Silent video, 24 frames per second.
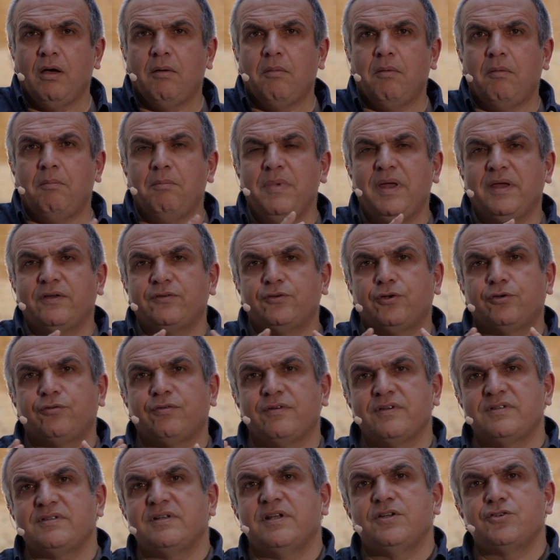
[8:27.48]
makes the
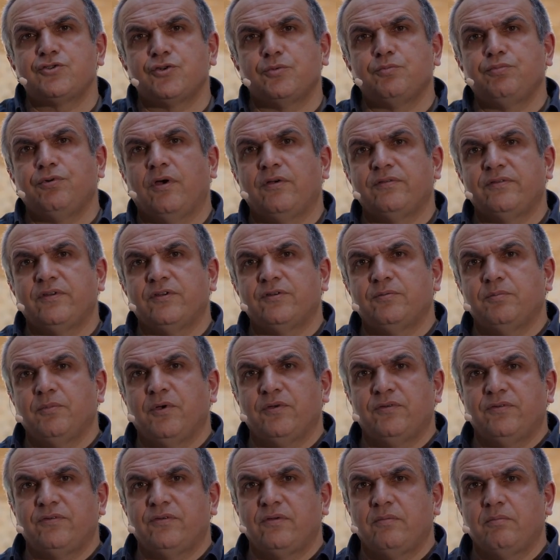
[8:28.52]
translation process
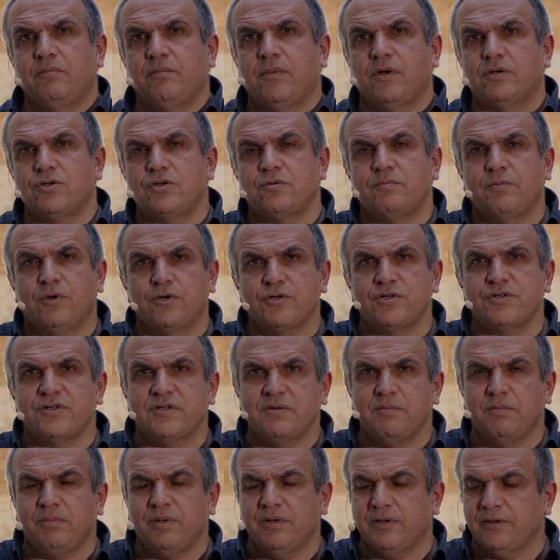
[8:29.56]
much
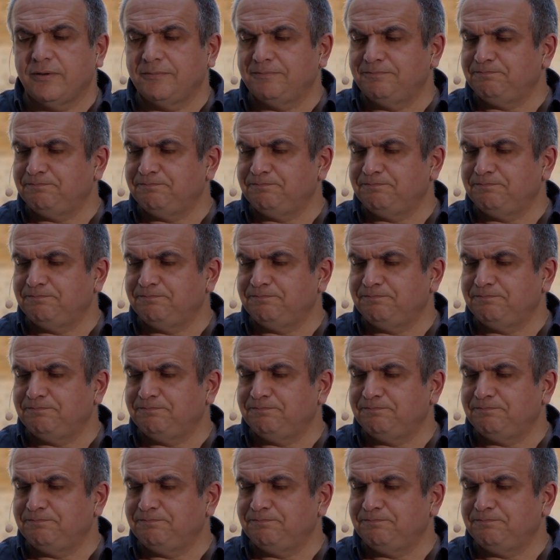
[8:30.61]
simpler.